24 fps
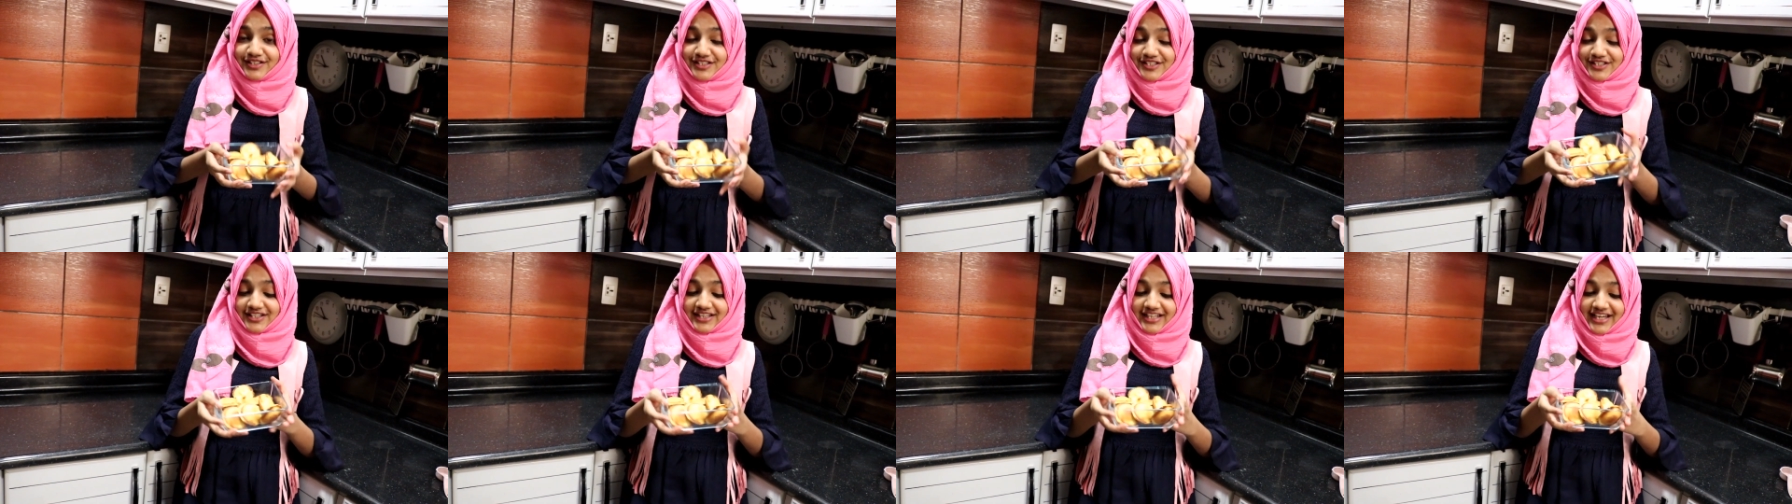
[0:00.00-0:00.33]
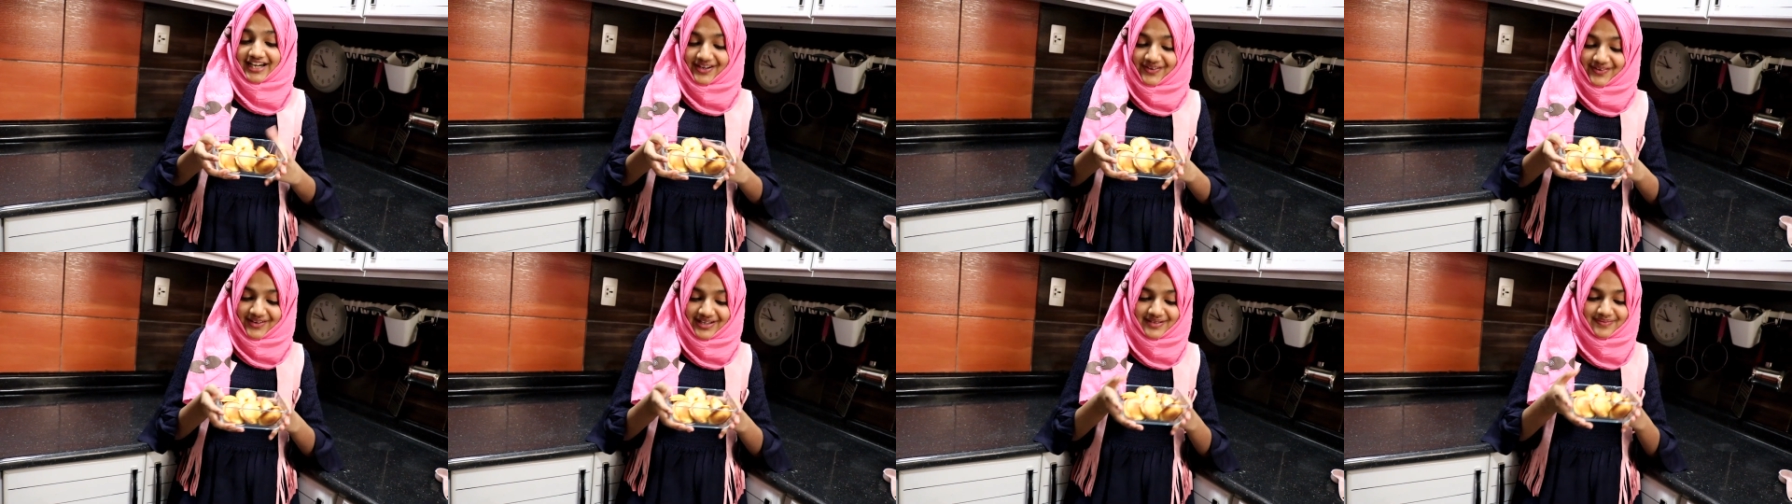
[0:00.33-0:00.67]
So
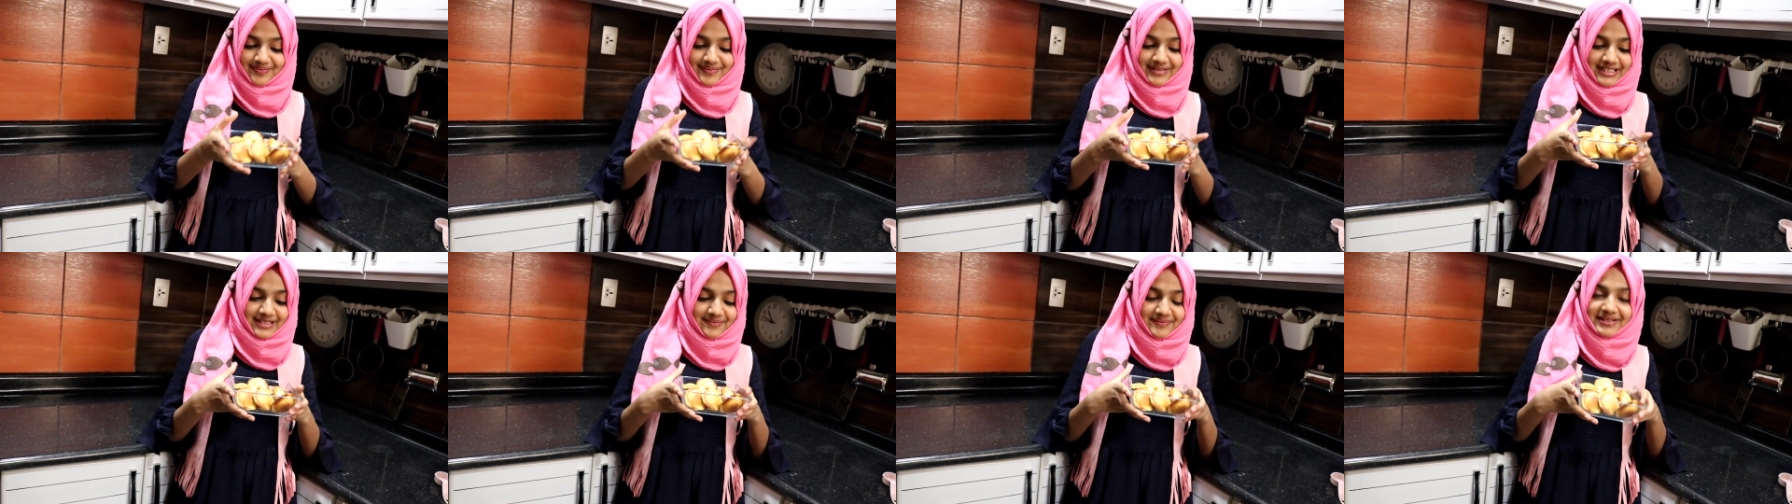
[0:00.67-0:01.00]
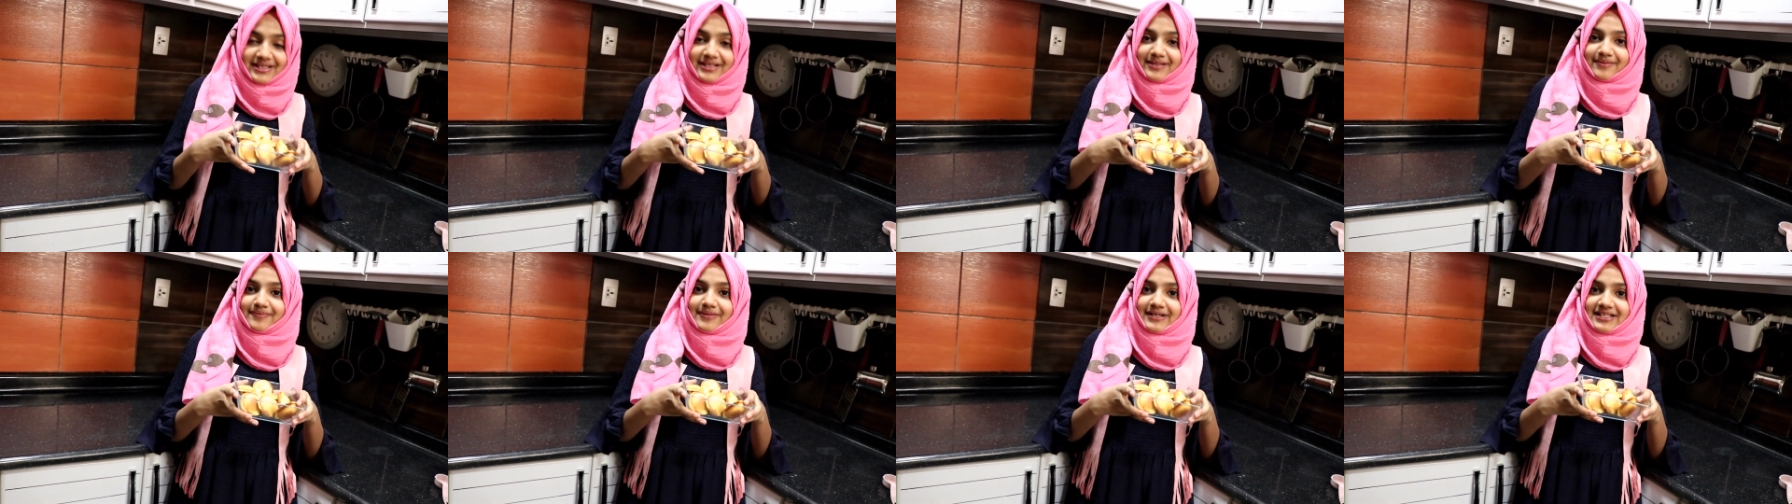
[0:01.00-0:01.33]
now our mini
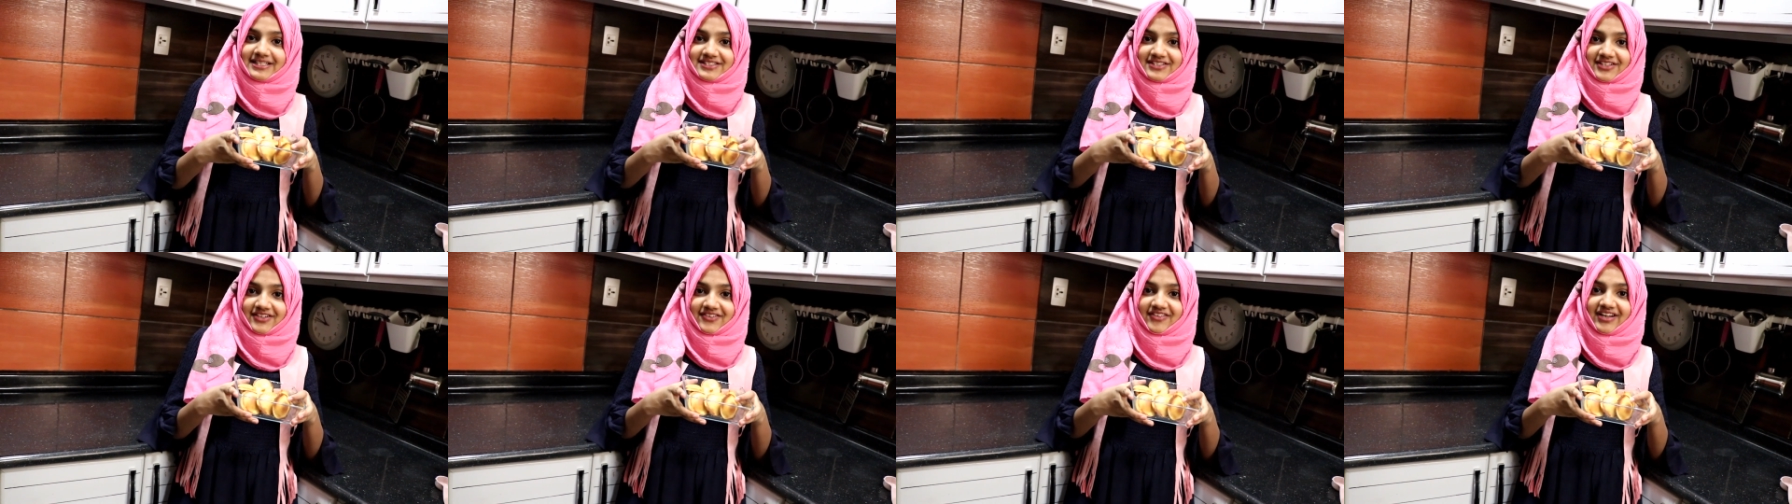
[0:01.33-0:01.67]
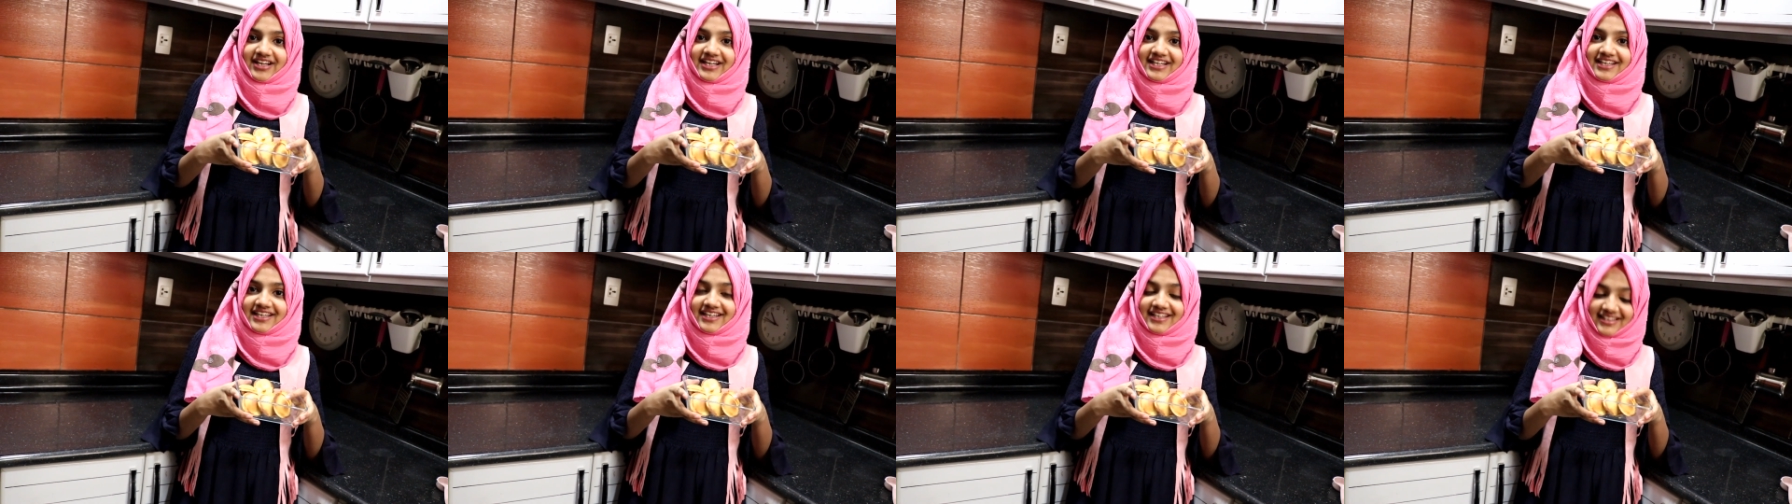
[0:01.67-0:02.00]
milk buns are
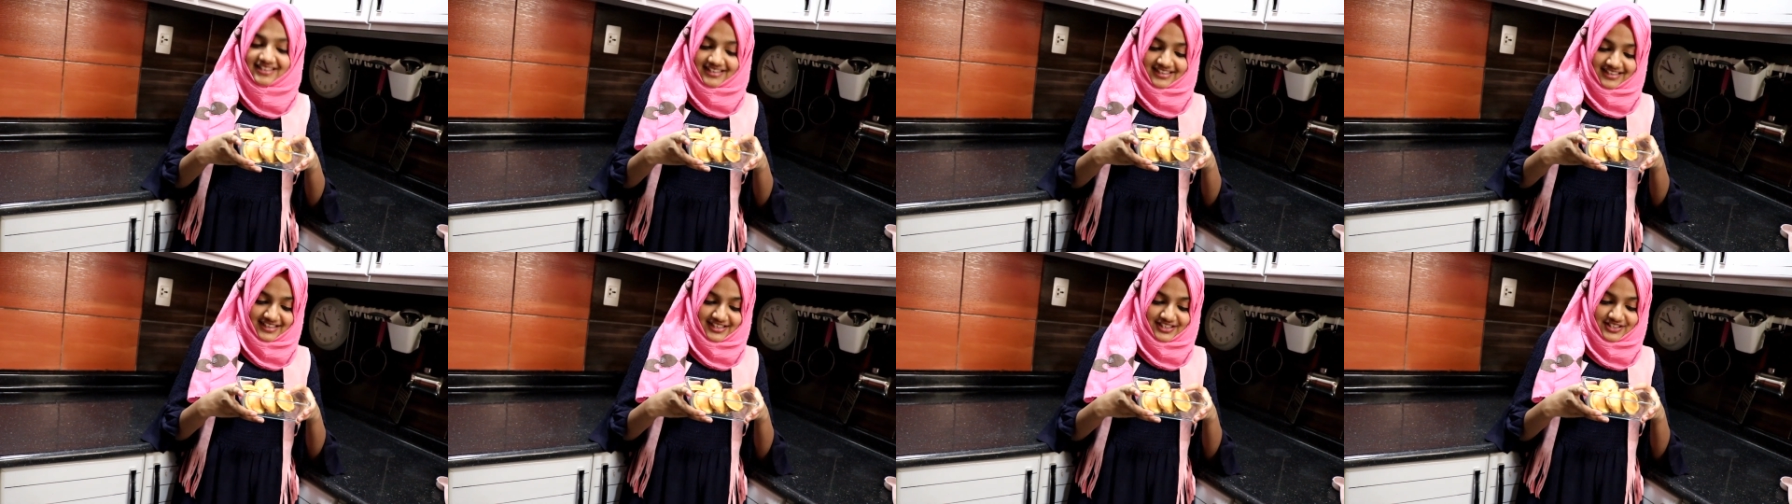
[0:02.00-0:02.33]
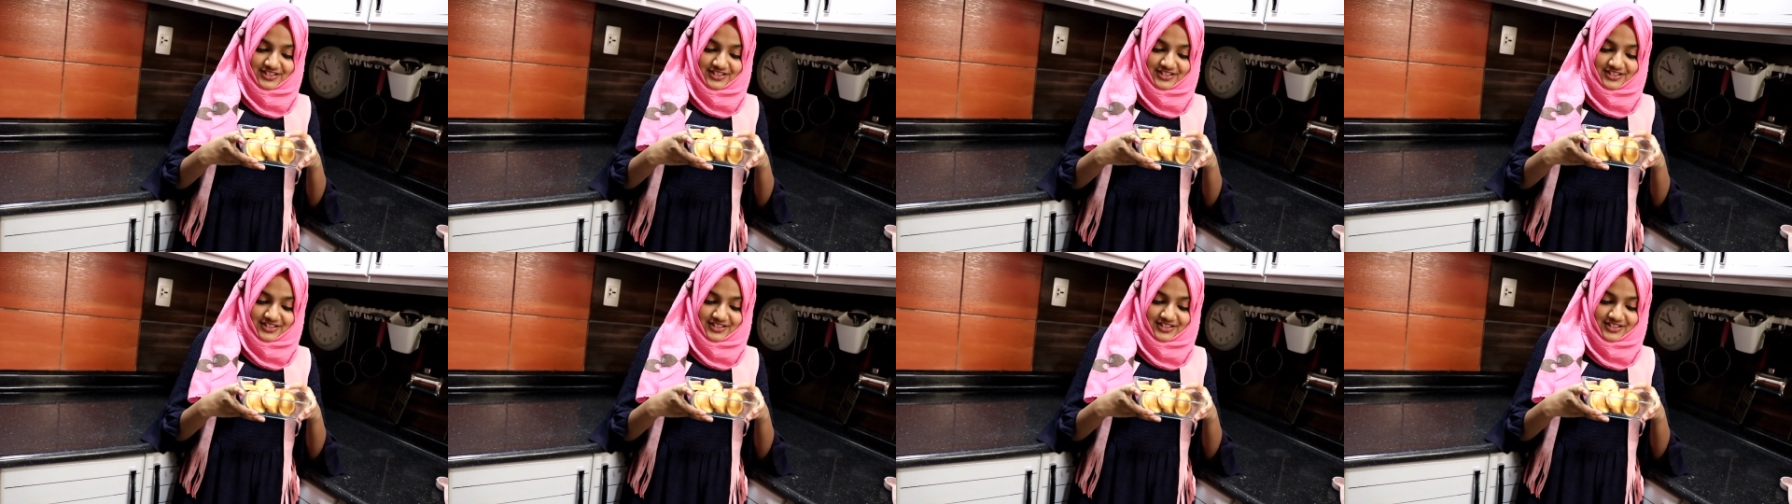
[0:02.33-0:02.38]
ready.